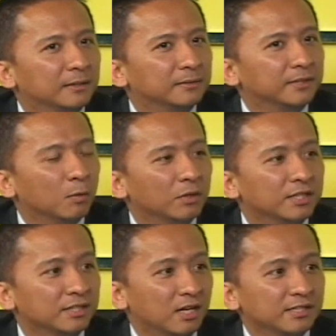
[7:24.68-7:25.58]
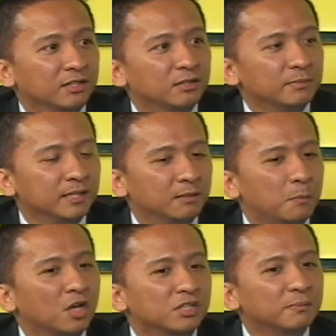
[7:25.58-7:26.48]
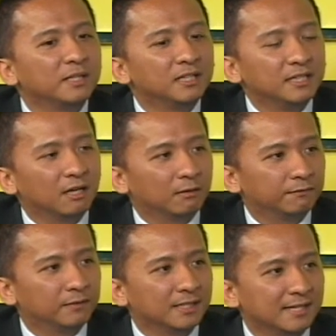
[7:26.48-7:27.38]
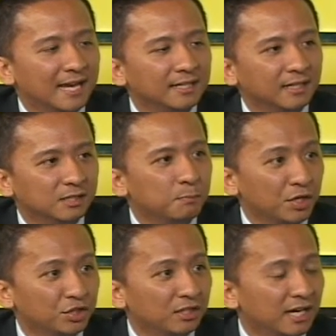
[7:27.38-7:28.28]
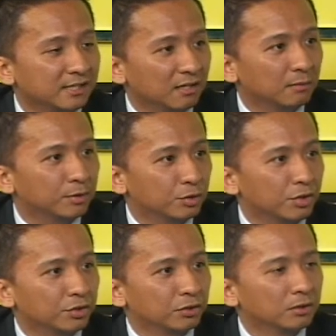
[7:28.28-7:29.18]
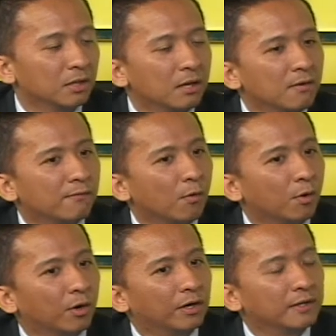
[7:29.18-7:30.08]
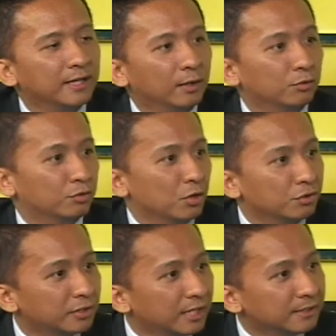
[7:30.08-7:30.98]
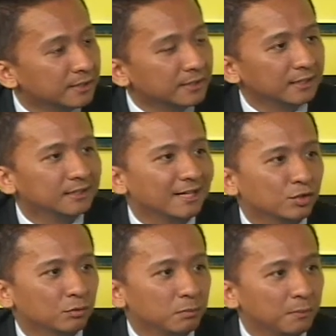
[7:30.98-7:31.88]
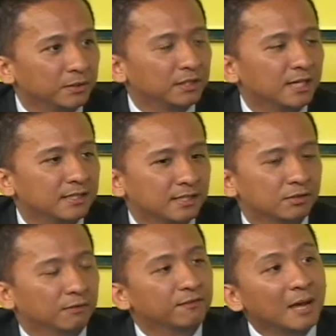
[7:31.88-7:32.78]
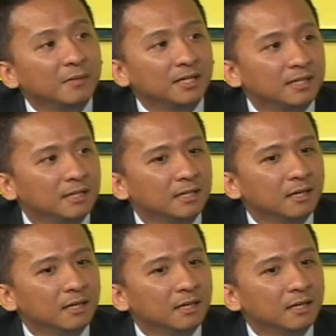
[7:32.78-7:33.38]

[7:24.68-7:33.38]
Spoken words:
they were discussing to me the possibility of designing a specialized arbitration for construction cases, intellectual property cases, or family